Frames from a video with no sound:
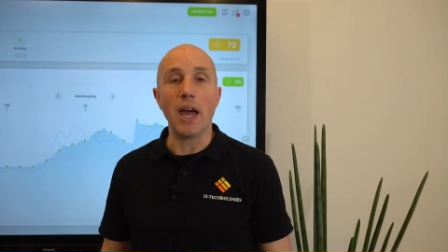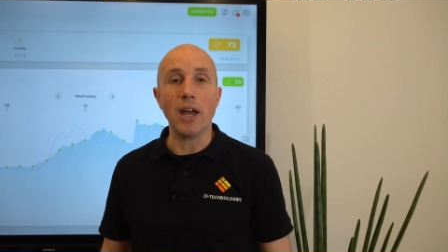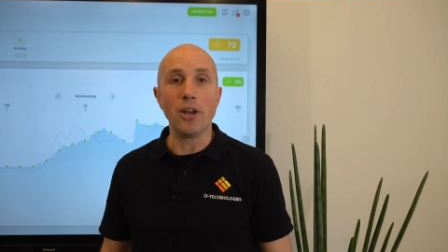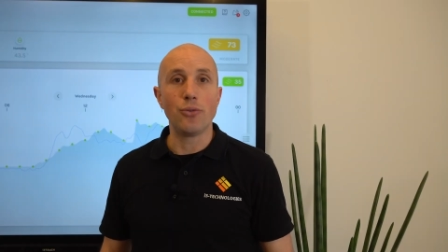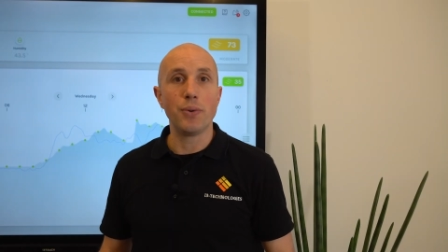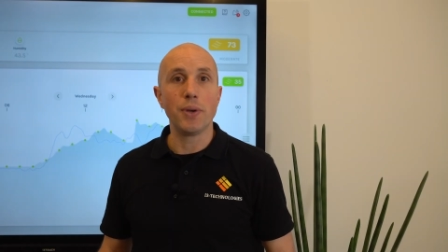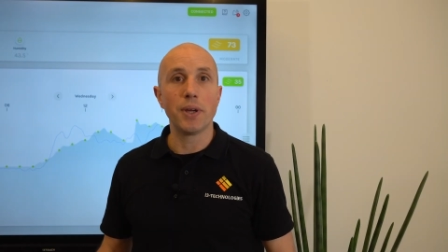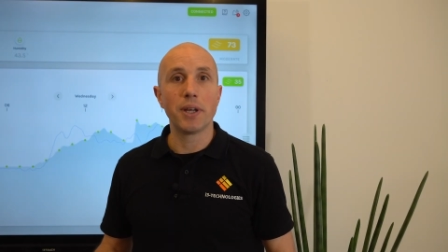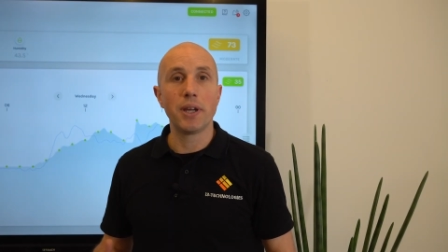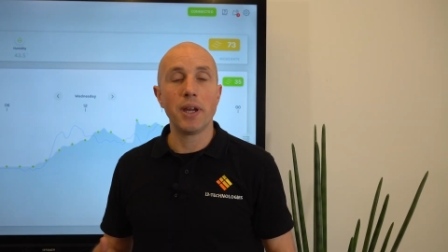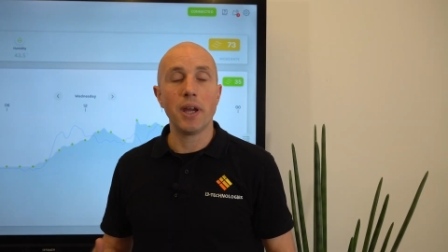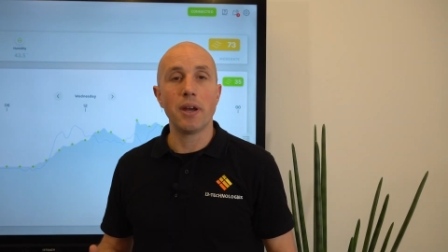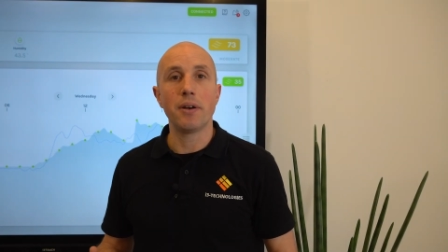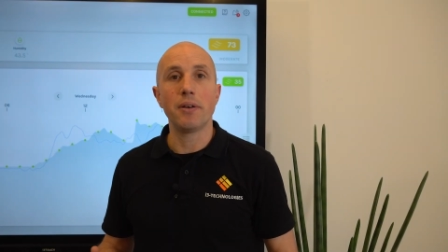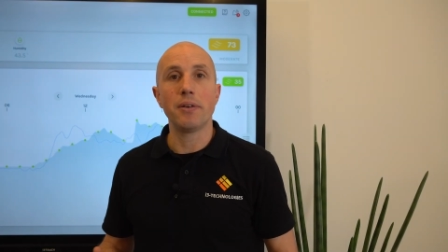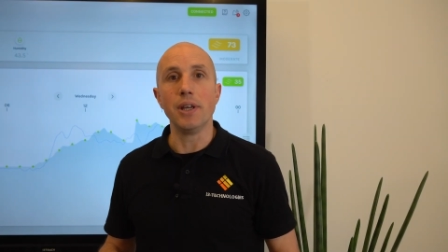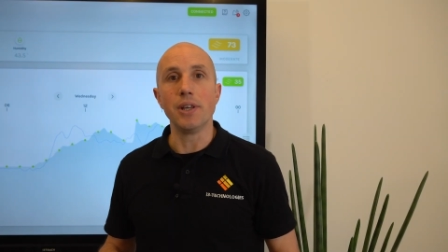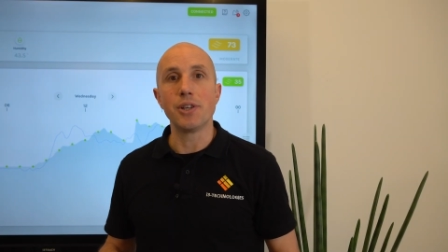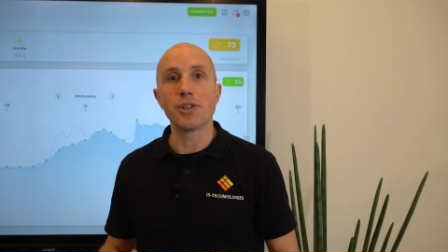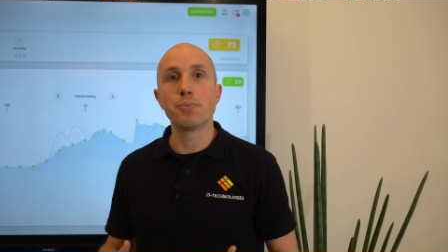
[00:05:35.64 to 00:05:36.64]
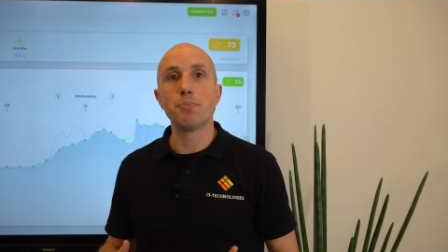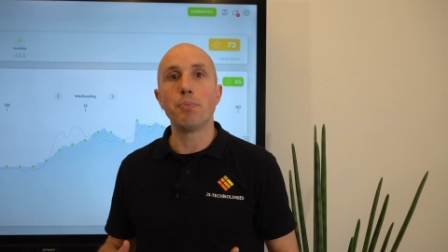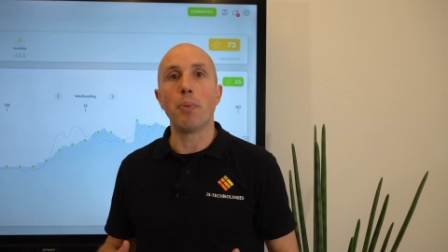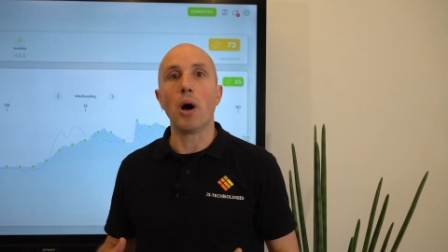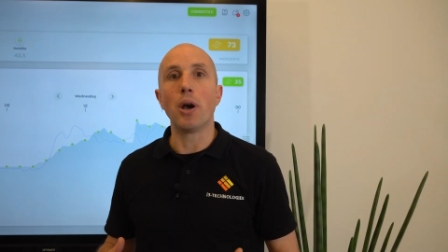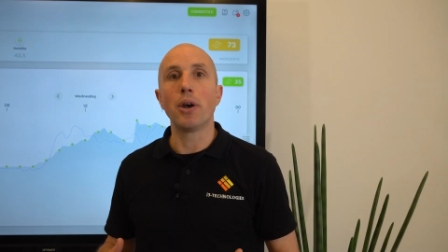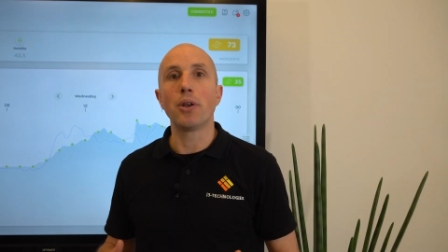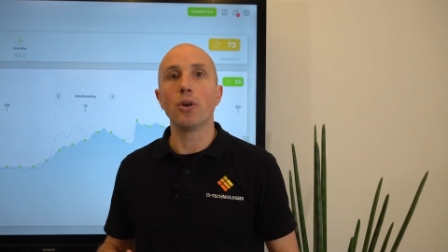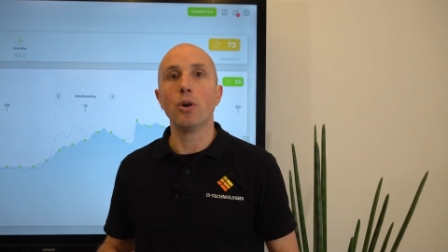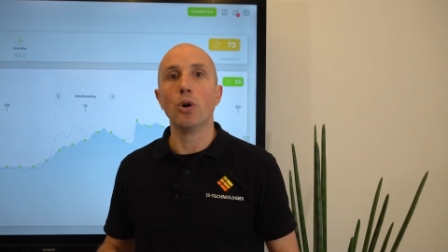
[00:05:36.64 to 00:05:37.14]
i3CAIR is
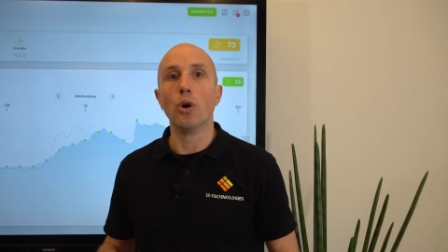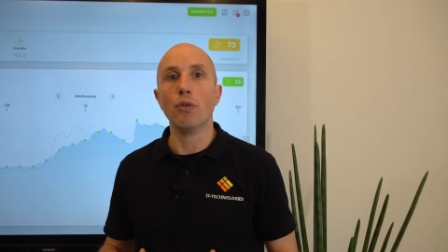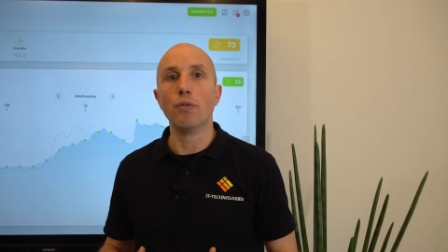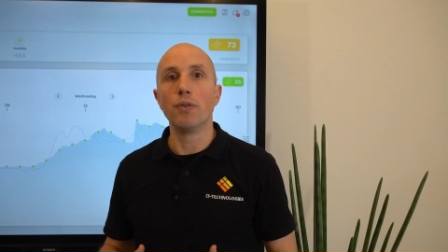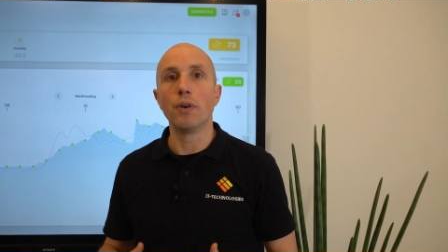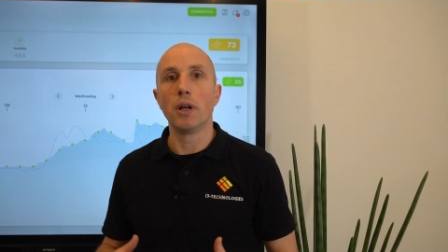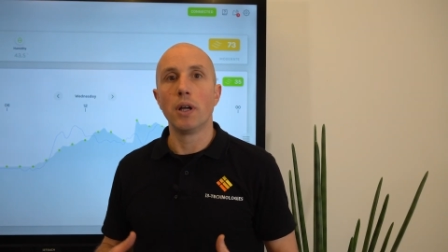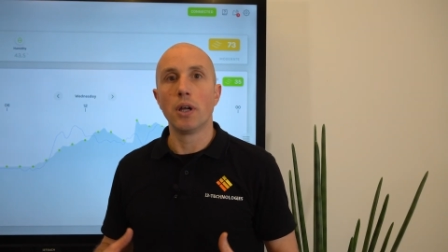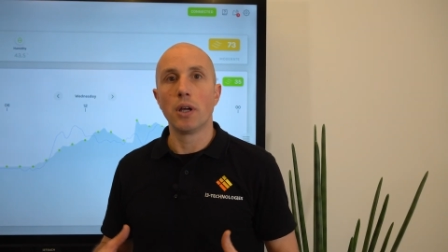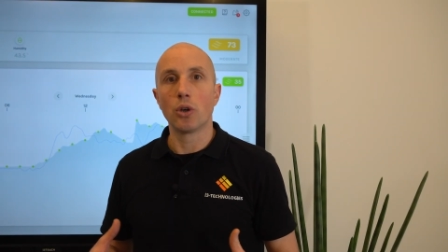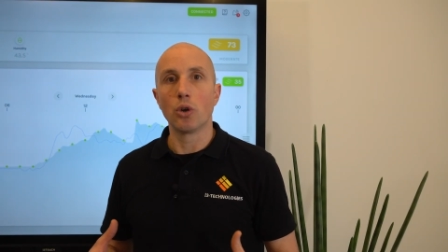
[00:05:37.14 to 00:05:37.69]
part of a